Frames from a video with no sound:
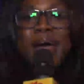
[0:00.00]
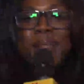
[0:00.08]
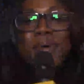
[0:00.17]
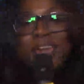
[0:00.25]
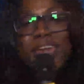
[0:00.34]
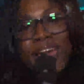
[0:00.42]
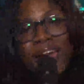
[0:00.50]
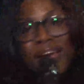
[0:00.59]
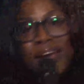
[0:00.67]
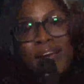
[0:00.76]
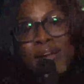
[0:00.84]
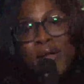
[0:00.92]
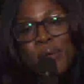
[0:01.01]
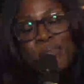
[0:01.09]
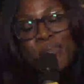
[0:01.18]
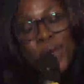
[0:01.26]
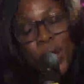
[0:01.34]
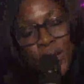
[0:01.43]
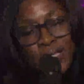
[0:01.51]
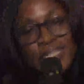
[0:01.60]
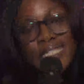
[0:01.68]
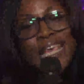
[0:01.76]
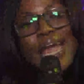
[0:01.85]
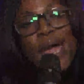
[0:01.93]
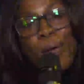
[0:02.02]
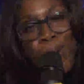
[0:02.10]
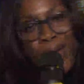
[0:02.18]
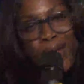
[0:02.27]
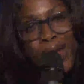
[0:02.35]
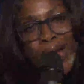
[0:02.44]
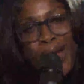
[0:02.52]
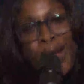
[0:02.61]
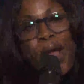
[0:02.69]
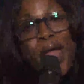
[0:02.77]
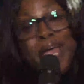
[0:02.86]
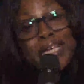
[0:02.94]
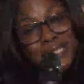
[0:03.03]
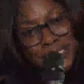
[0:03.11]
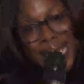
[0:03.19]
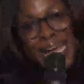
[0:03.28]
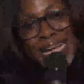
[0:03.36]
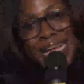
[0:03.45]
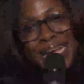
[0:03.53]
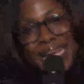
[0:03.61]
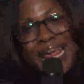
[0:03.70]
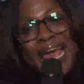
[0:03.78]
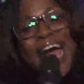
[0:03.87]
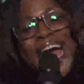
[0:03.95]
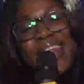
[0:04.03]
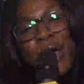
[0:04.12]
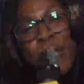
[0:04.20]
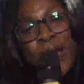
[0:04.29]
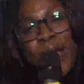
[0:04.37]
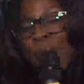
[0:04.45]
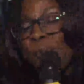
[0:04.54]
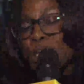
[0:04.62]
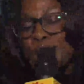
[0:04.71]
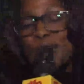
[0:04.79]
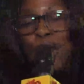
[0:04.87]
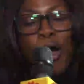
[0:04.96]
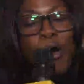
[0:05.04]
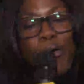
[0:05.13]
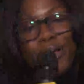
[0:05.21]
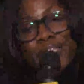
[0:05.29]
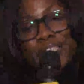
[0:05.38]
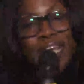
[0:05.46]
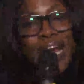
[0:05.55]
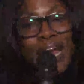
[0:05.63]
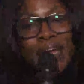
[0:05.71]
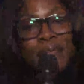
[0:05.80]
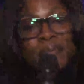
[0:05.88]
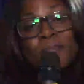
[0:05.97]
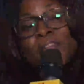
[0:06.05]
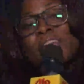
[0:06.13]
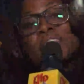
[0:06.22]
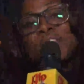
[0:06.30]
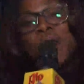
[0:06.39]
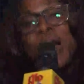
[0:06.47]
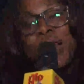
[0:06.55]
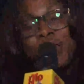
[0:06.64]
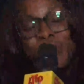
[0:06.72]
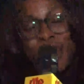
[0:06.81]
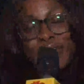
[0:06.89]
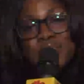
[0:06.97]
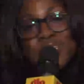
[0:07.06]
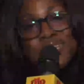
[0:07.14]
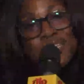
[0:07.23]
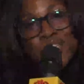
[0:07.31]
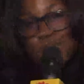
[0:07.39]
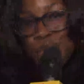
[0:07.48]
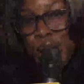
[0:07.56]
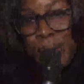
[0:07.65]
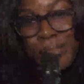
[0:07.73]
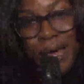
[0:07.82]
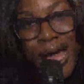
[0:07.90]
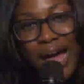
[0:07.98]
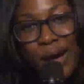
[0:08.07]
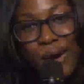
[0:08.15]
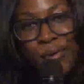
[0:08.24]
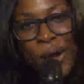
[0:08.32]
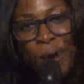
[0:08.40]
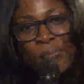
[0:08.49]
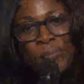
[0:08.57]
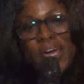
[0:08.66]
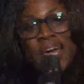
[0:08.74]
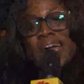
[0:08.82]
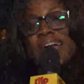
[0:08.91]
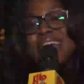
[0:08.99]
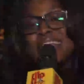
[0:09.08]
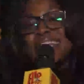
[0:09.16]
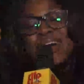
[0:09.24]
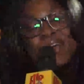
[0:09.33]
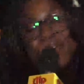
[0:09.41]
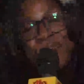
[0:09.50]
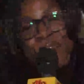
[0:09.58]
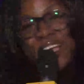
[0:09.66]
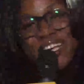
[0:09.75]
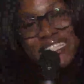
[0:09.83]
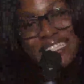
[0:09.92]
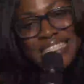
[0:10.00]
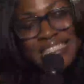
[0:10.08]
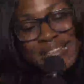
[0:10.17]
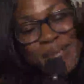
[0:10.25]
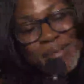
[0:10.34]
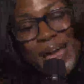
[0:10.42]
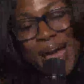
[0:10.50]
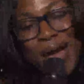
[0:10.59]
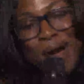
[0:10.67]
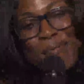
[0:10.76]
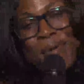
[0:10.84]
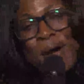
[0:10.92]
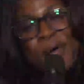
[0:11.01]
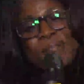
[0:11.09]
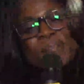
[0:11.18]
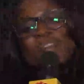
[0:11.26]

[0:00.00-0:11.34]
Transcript: am here because Emeka is shining and Emeka must always shine. So I advise you to stream the album, tell your friends to stream the album,